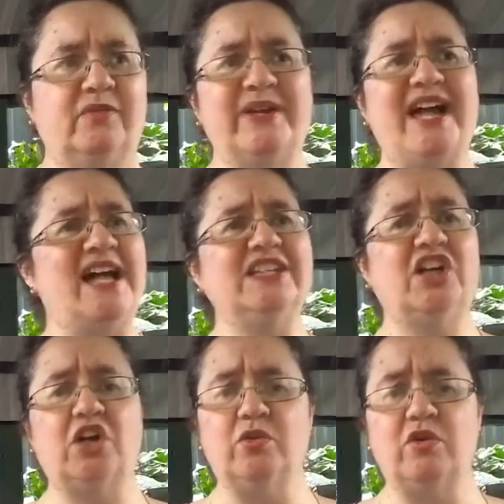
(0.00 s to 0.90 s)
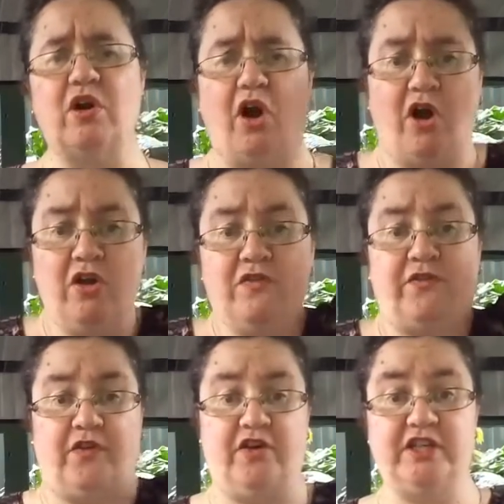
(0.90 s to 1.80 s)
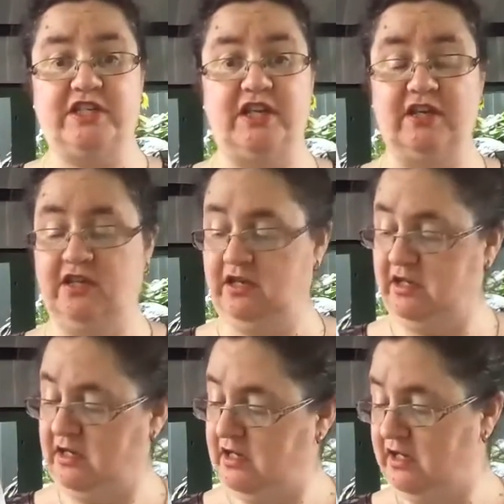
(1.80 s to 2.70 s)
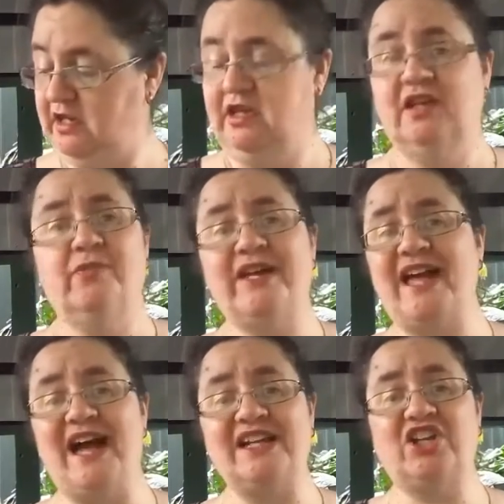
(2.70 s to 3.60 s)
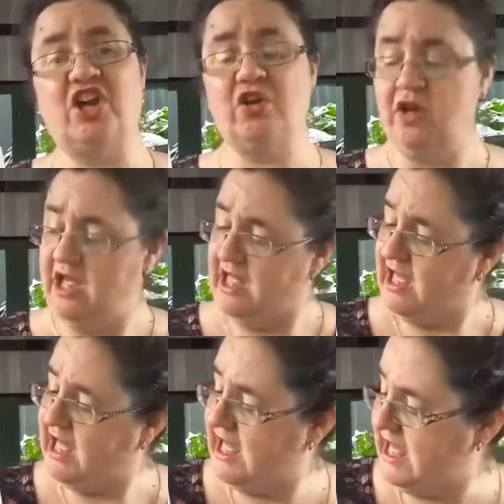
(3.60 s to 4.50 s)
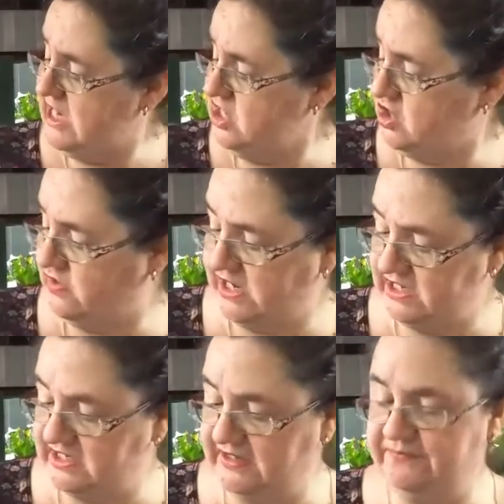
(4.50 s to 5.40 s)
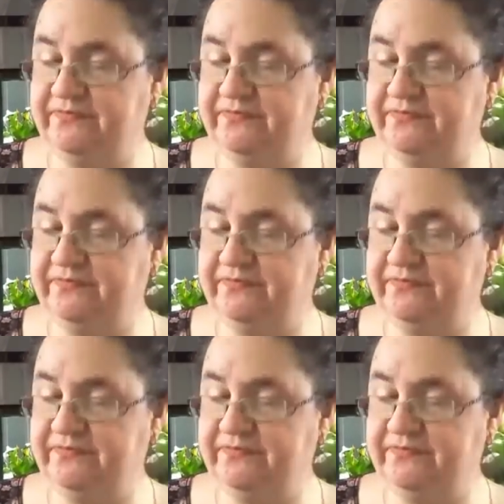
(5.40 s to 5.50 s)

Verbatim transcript: We can't go over it. We can't go under it.